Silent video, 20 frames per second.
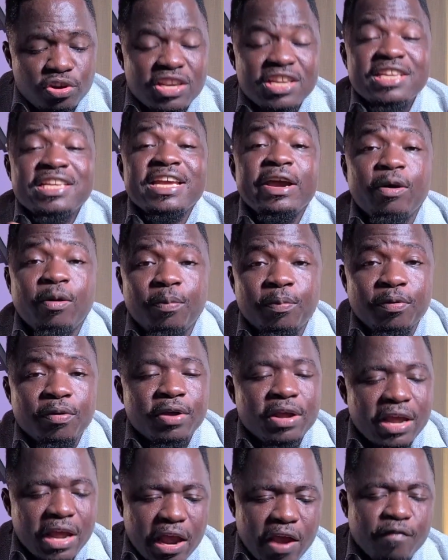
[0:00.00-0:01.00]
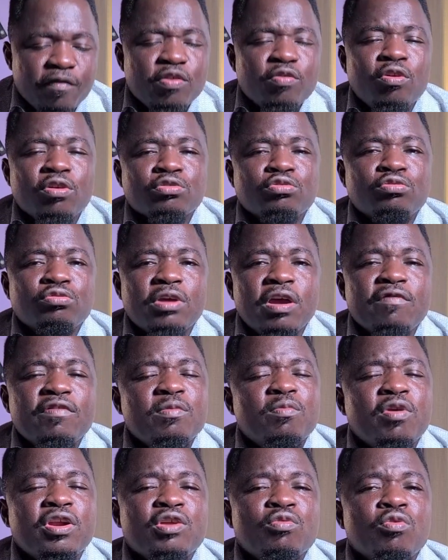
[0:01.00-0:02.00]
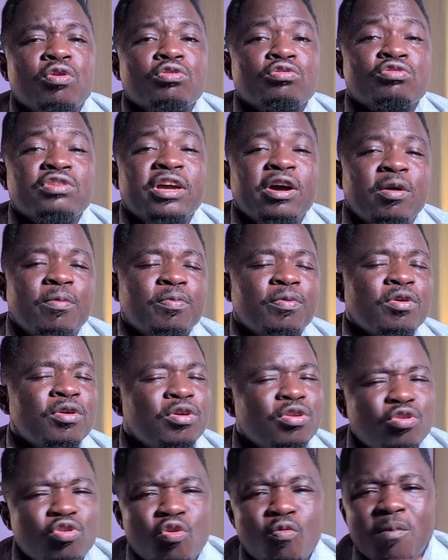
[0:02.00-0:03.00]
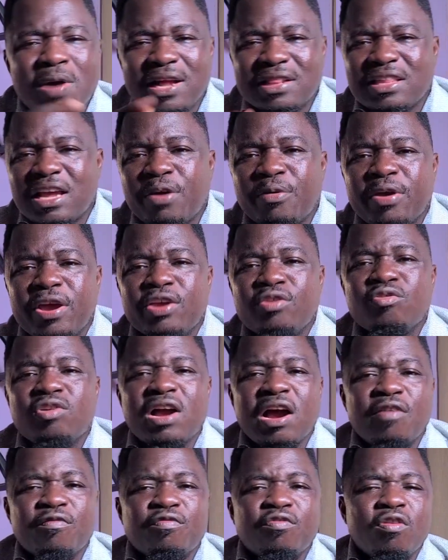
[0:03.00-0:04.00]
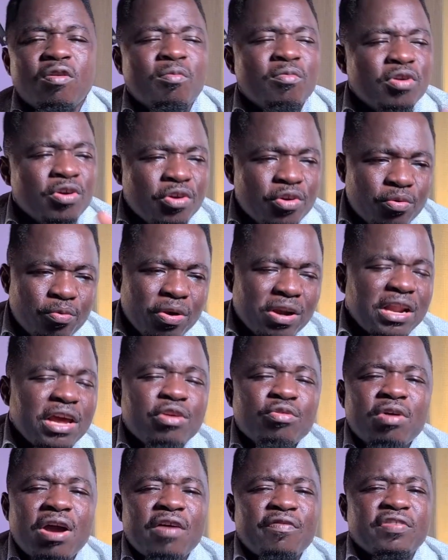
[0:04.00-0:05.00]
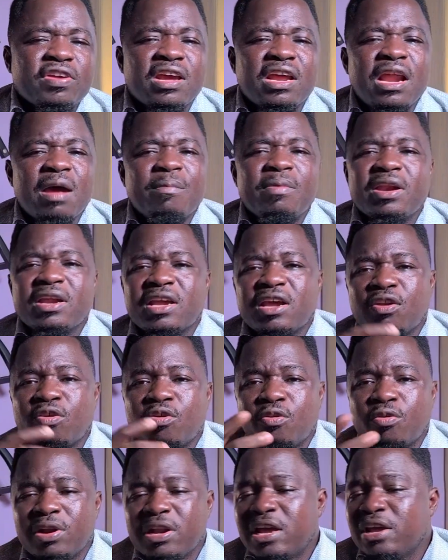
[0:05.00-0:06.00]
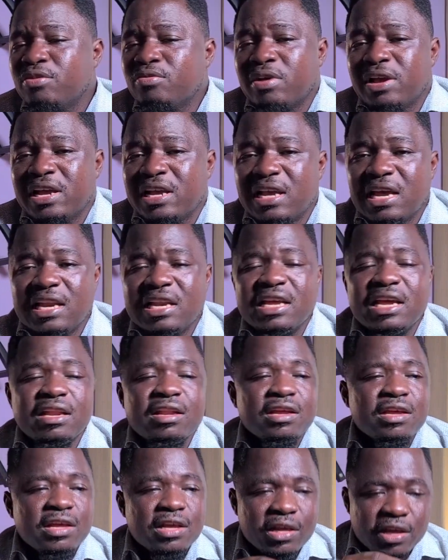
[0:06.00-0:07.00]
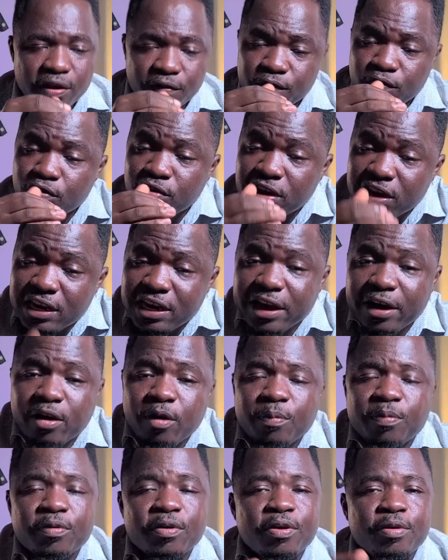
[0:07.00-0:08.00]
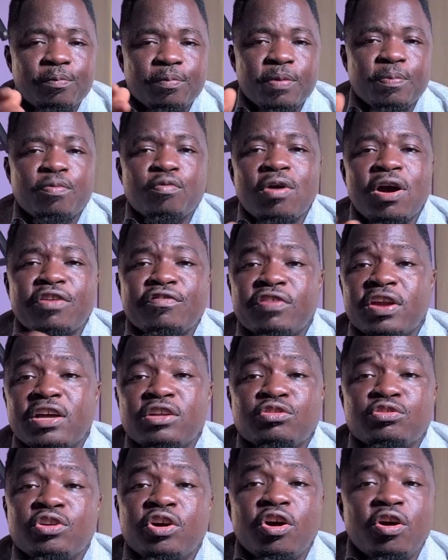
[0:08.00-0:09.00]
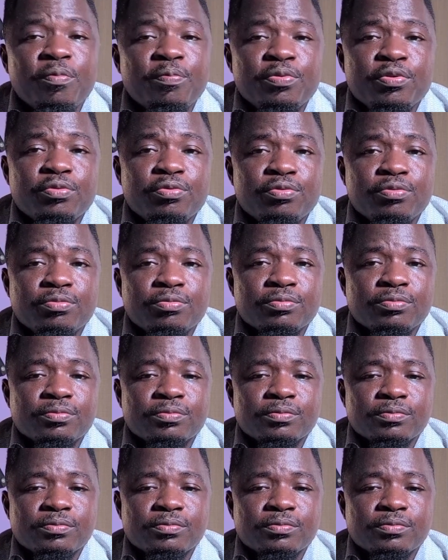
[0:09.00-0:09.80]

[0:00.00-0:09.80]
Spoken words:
need help, everybody wants to help, no matter where you come from, whether you are African American or whether you are a Ghanaian. If you need help, people are trying to help you.